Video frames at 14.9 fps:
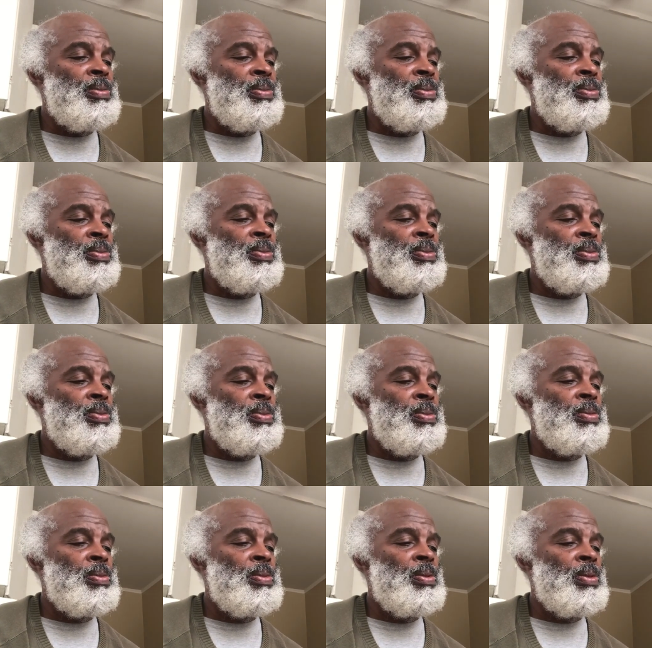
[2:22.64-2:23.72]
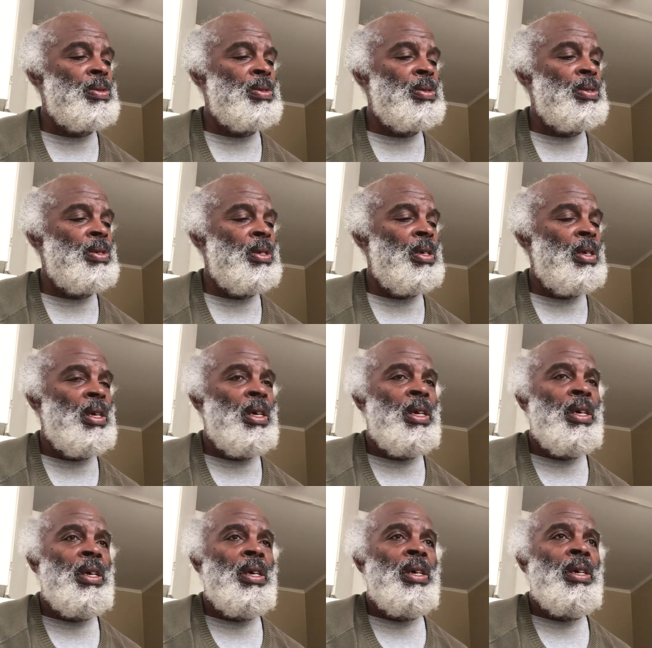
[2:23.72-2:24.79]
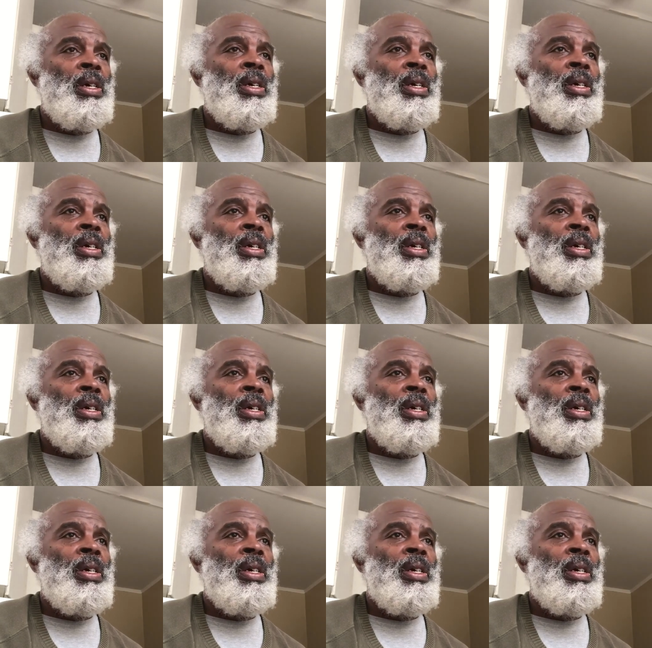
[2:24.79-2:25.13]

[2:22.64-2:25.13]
No one is speaking in this clip.